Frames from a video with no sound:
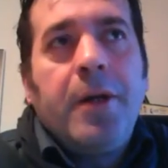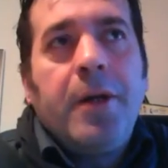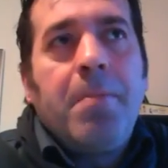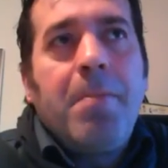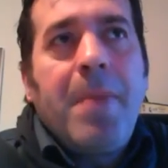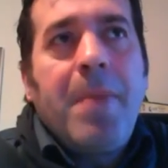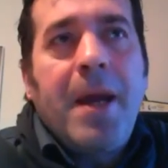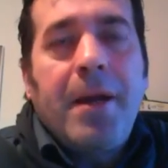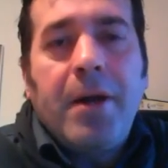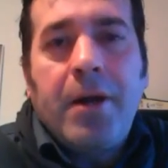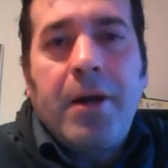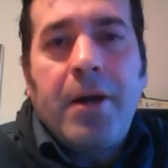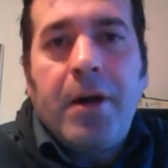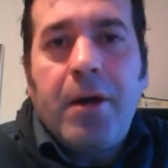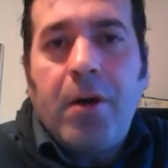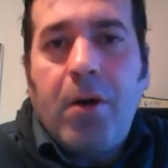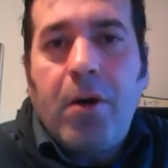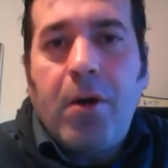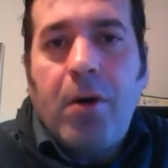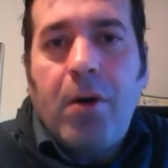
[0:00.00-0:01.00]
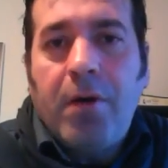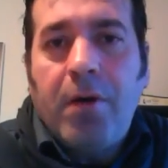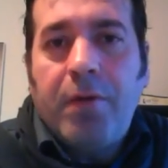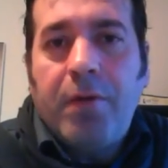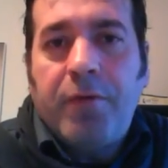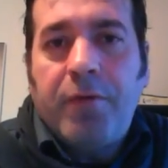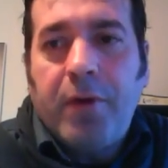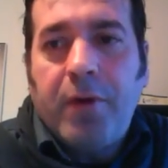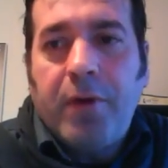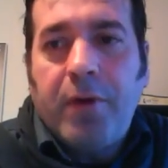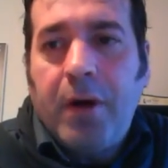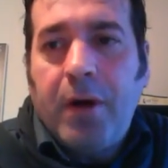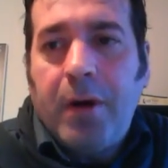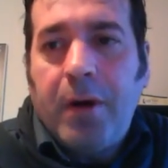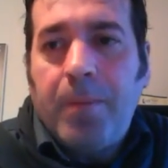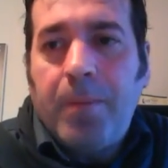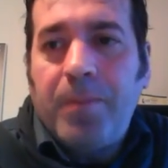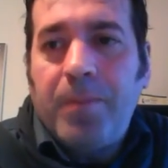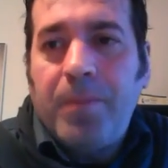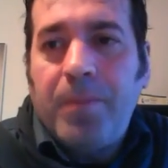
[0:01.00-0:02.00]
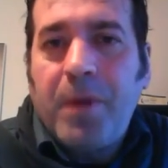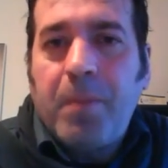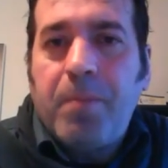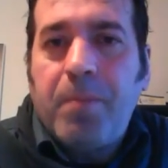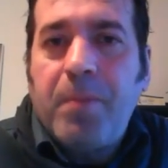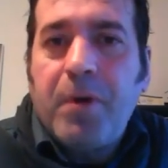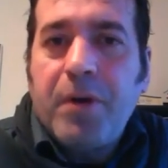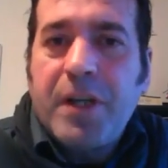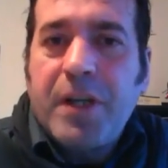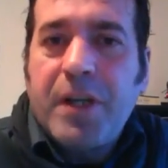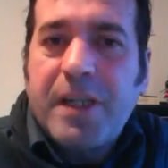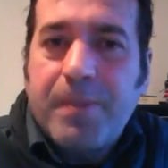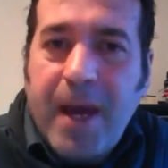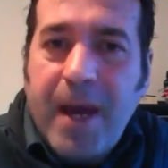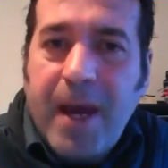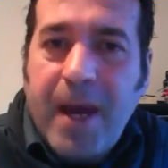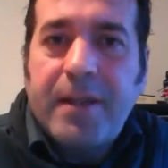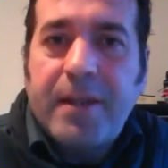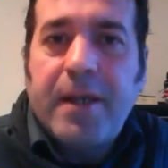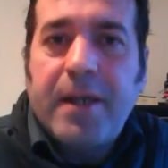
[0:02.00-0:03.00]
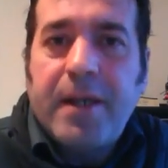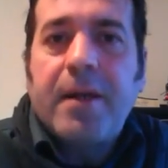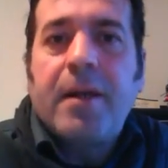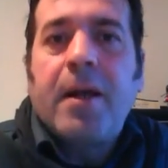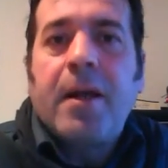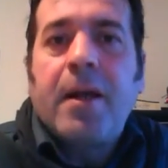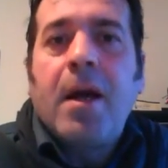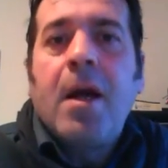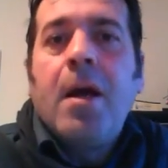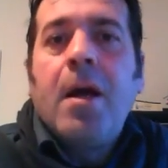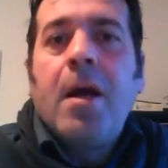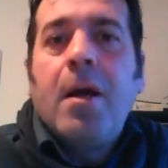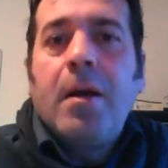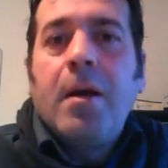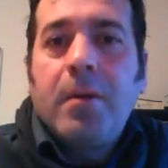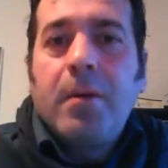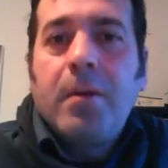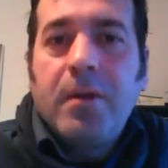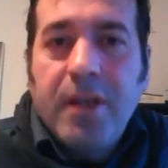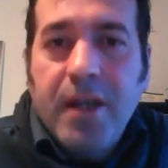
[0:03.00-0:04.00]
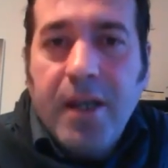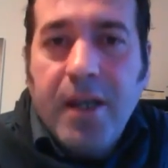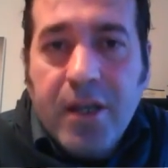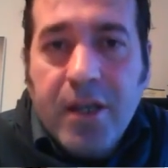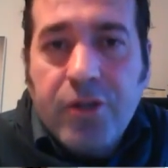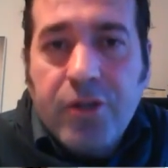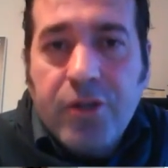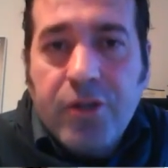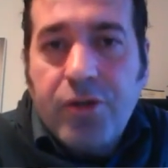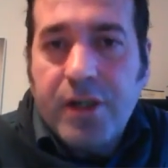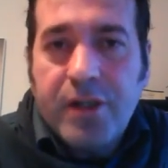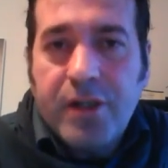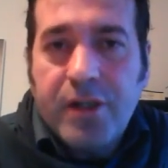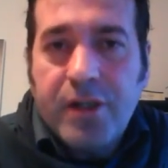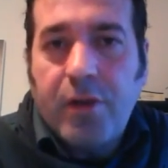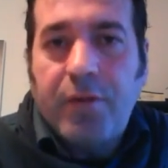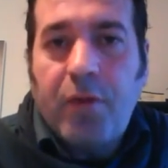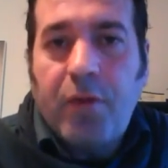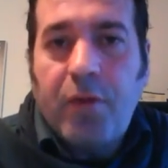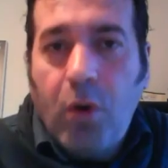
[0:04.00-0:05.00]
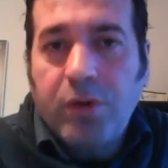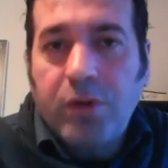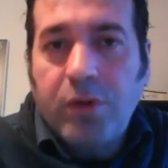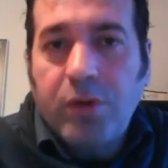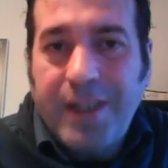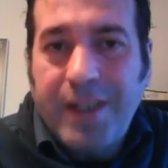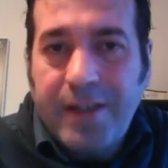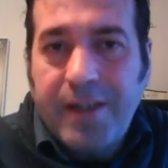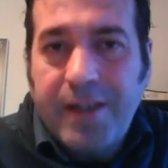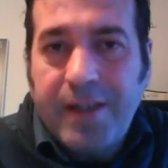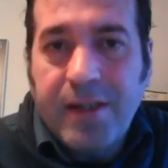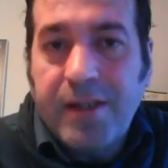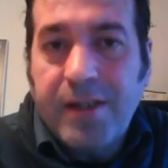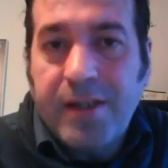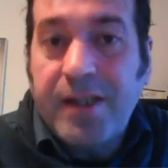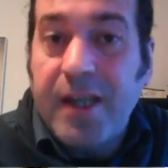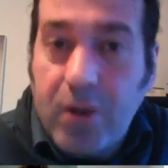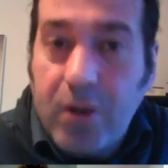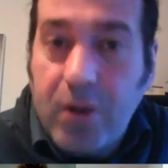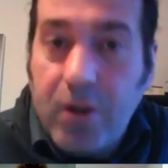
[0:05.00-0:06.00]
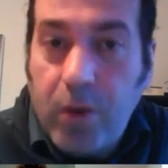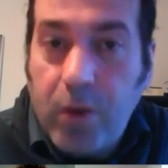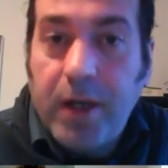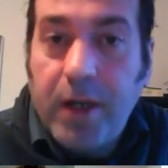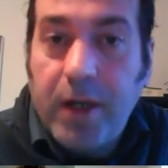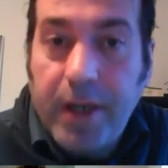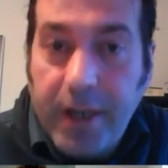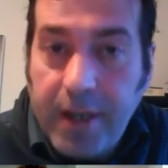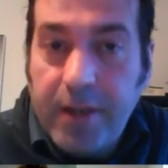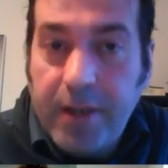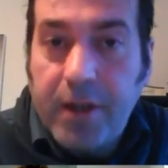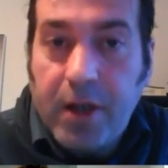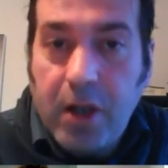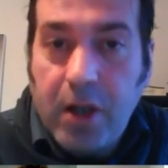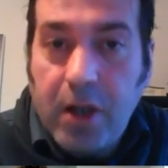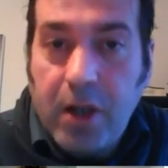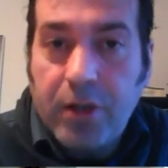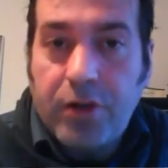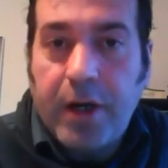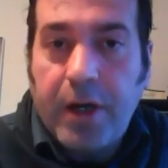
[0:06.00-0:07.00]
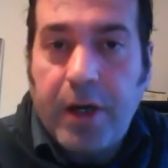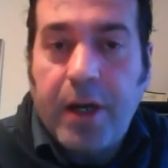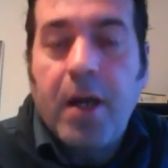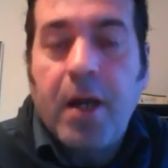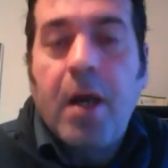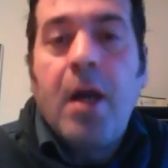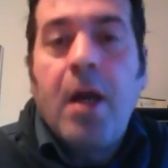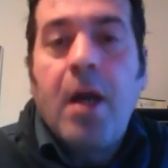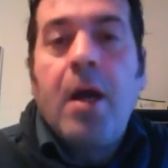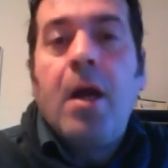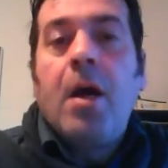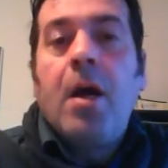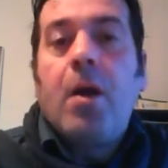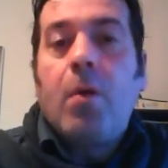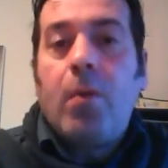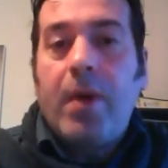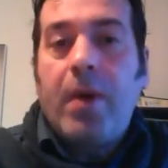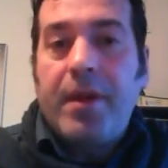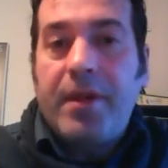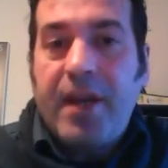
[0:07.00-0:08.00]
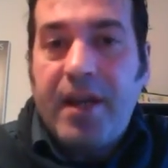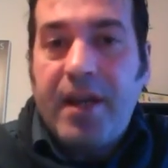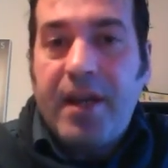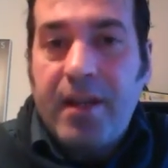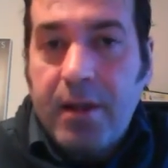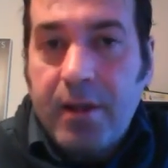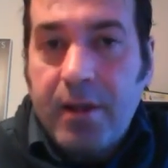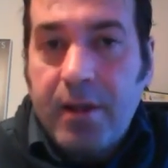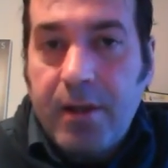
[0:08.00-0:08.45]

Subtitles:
a manner of respecting the interests of all citizens equally in the country. When they